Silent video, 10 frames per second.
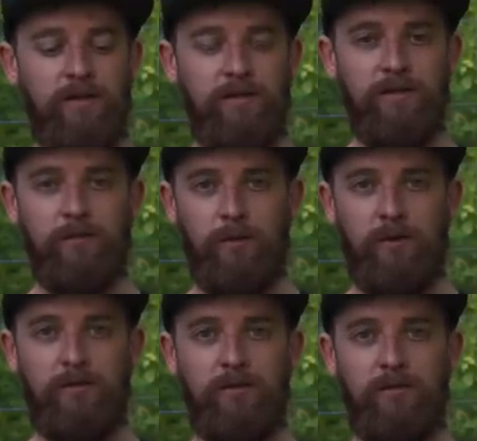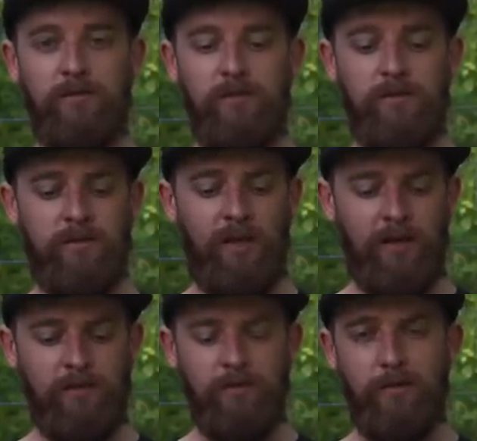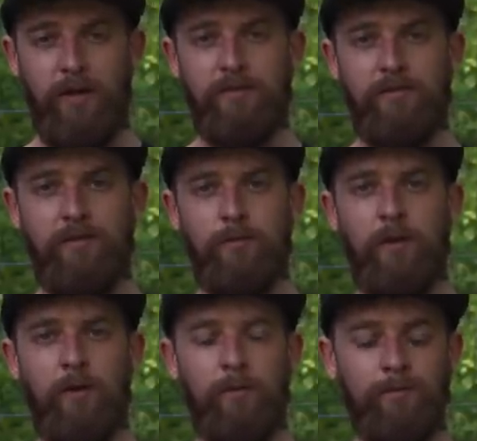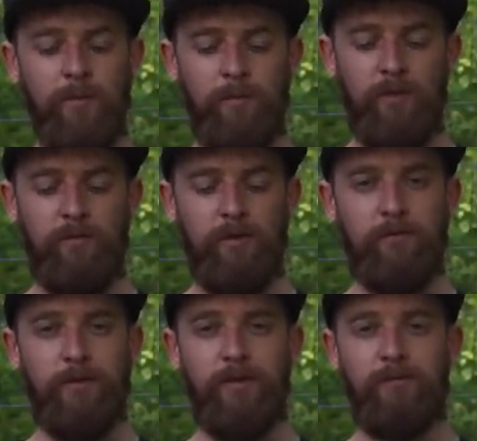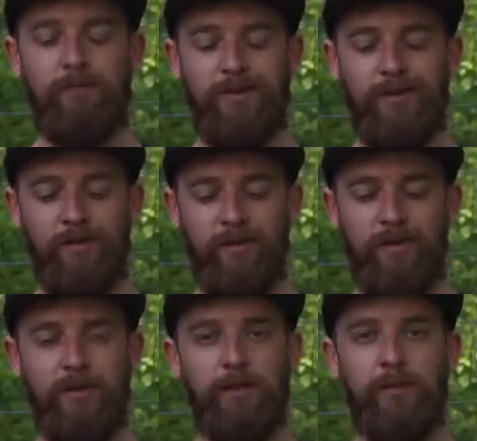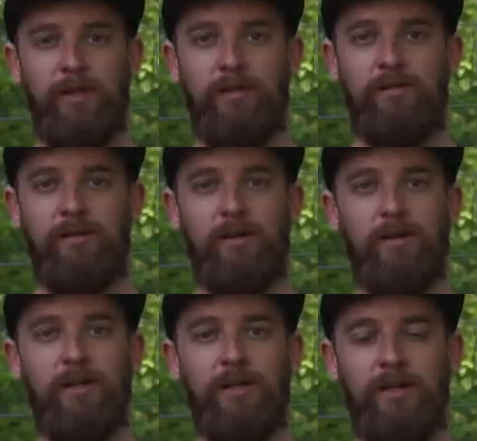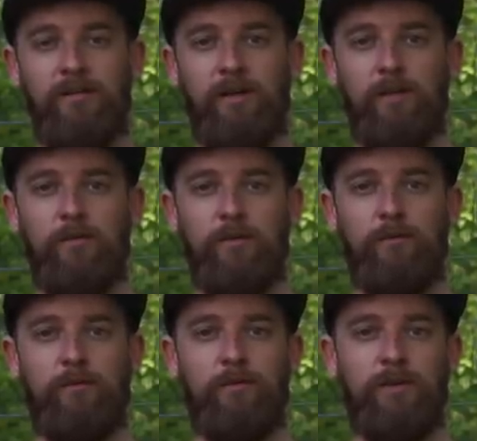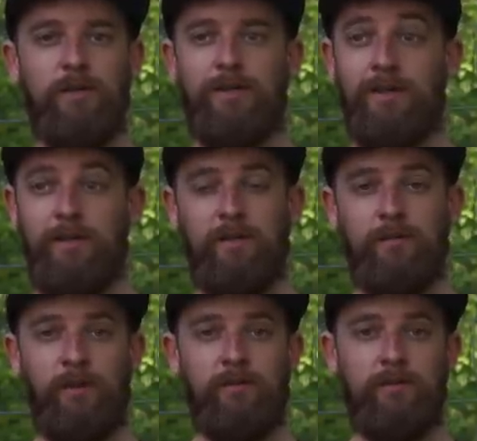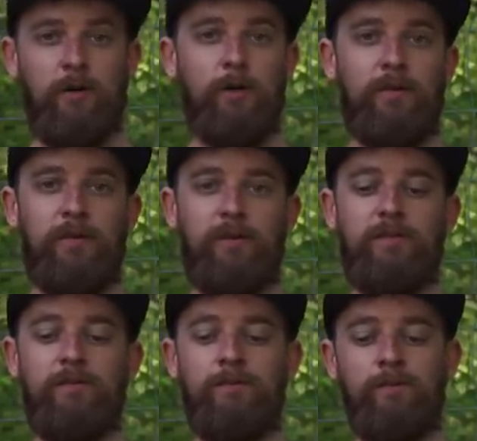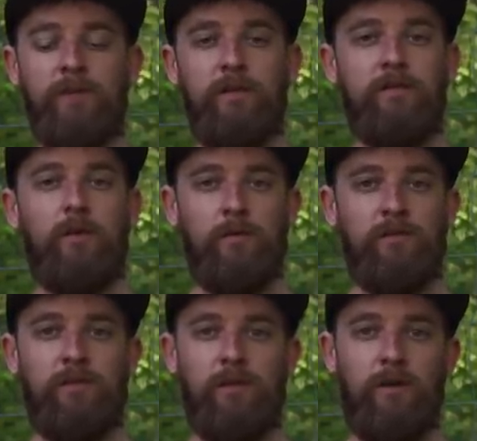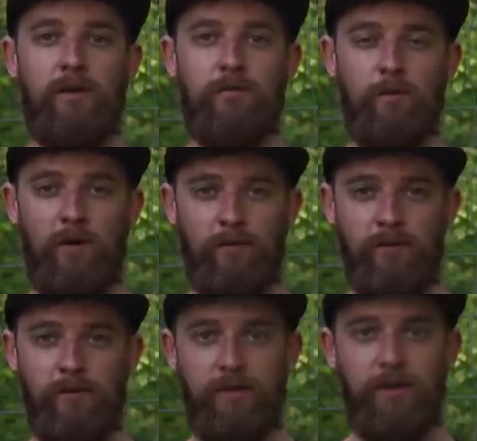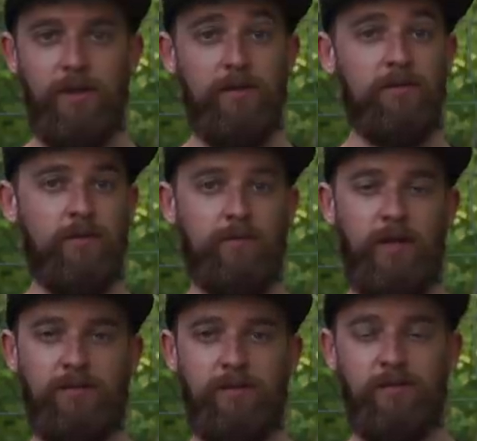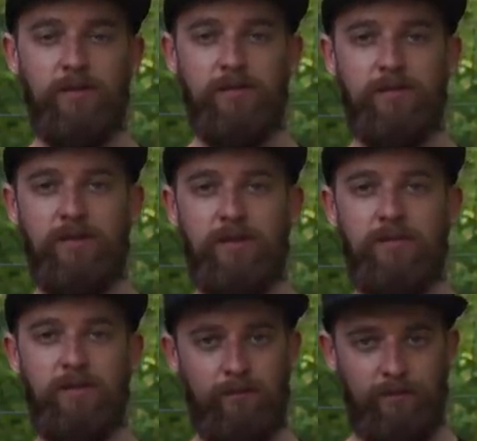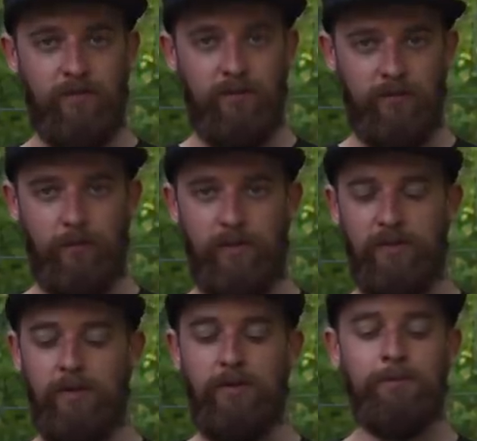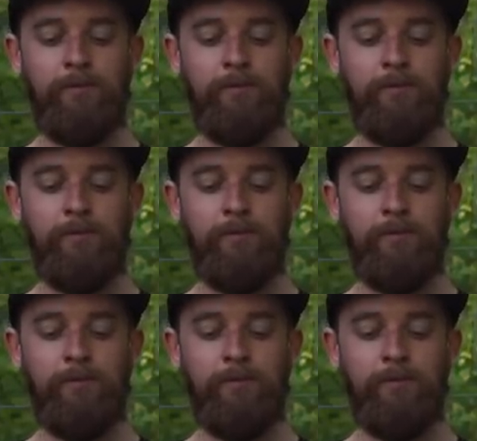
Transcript: this is why I use, you can use flashes as well, but I find a video light a little bit easier in terms of getting the exposure right, because it's a constant light rather than just flashing constantly to tweak it.